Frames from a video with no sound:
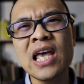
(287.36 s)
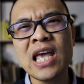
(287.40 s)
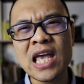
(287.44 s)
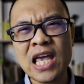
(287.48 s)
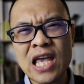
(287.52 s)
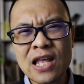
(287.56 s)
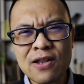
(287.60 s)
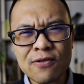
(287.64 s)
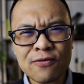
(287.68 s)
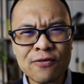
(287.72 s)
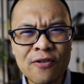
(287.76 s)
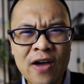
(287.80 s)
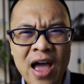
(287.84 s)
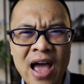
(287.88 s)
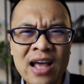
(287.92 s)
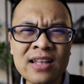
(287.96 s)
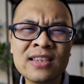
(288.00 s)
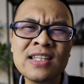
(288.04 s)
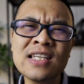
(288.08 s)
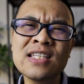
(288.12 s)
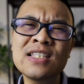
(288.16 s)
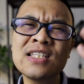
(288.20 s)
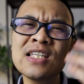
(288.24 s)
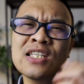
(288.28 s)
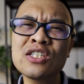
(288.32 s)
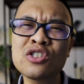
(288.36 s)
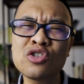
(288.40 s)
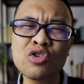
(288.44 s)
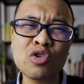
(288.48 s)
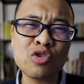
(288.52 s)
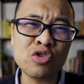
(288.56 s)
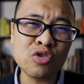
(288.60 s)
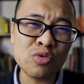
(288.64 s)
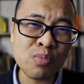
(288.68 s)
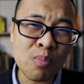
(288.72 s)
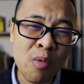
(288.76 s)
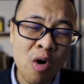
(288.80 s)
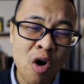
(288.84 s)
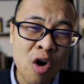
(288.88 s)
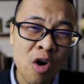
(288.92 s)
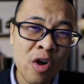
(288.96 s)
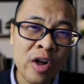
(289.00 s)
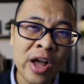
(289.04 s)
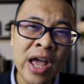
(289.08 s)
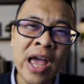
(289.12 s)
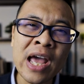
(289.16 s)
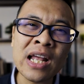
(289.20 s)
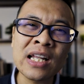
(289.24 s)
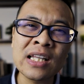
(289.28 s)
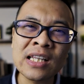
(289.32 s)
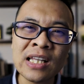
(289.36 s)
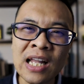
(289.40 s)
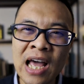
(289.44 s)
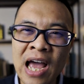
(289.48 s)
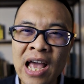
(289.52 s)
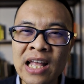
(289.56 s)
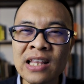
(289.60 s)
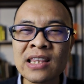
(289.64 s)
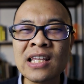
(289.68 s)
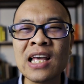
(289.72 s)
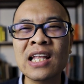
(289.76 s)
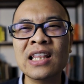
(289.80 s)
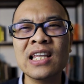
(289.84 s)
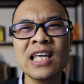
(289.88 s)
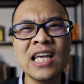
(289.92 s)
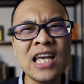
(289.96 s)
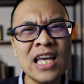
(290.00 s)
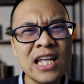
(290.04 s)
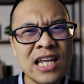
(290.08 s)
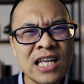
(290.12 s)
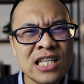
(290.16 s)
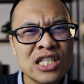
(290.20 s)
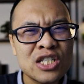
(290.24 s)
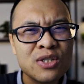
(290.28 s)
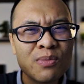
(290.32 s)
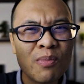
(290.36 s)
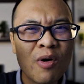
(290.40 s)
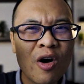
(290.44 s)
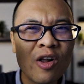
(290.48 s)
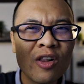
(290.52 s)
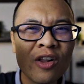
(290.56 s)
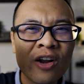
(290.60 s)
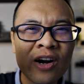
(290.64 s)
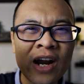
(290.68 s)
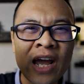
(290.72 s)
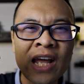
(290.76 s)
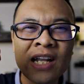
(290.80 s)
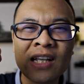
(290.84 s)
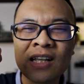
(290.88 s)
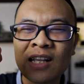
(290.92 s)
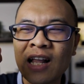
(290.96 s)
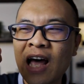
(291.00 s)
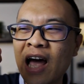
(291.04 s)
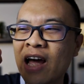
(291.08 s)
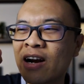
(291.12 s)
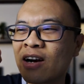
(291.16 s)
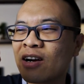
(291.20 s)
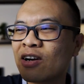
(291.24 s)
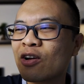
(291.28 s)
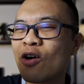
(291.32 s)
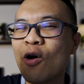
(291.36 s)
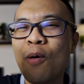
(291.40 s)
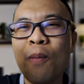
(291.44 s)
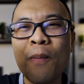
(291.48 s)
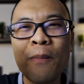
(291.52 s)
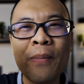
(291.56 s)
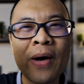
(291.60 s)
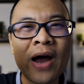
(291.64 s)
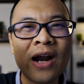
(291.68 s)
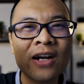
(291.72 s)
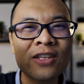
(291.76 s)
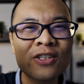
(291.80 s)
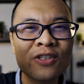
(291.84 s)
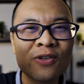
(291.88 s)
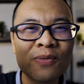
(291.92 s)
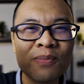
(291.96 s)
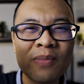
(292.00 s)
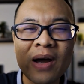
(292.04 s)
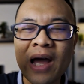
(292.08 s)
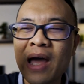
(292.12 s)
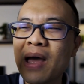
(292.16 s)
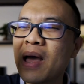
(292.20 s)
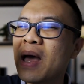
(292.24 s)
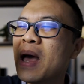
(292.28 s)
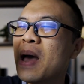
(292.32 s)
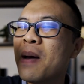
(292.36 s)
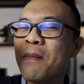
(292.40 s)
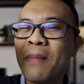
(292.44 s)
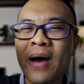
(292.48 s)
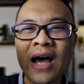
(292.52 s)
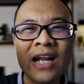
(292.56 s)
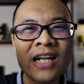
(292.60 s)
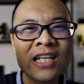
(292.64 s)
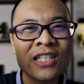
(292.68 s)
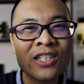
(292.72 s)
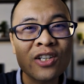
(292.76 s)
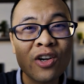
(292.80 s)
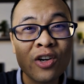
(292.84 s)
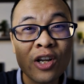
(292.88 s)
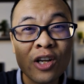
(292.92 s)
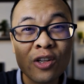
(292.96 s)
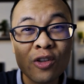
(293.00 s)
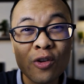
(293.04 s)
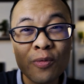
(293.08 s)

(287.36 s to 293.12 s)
In fact, this is so small and light that it is smaller and lighter compared to my Panasonic